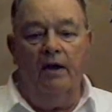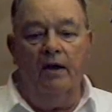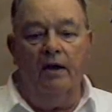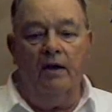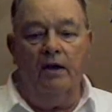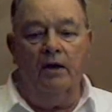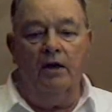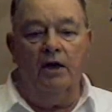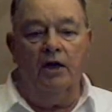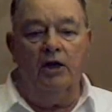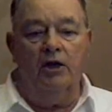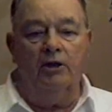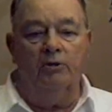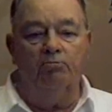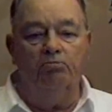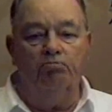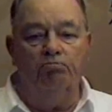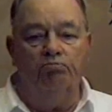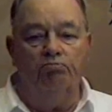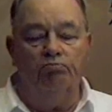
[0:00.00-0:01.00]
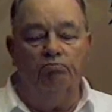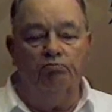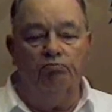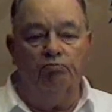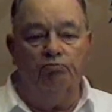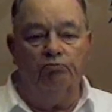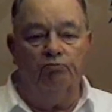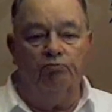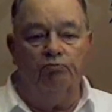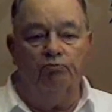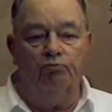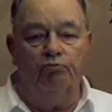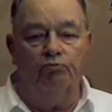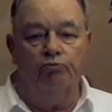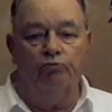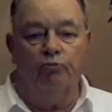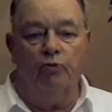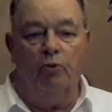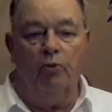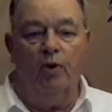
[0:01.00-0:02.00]

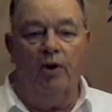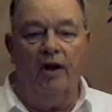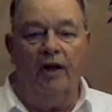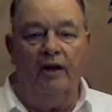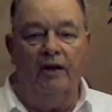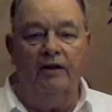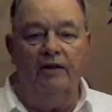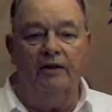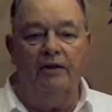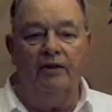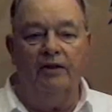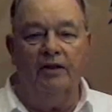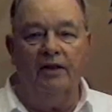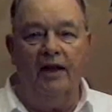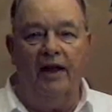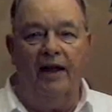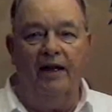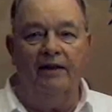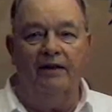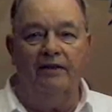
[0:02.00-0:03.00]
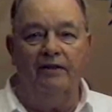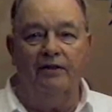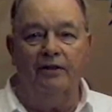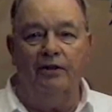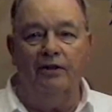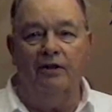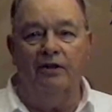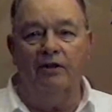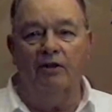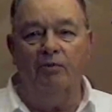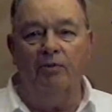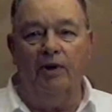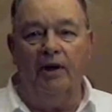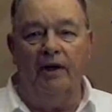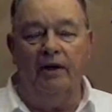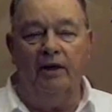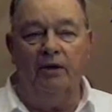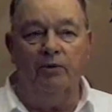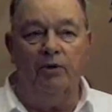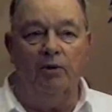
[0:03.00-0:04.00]
From what I understand, as a younger
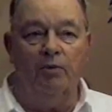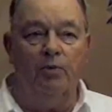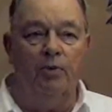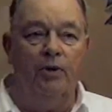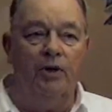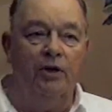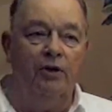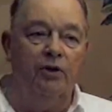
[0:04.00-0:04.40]
man, he was a pretty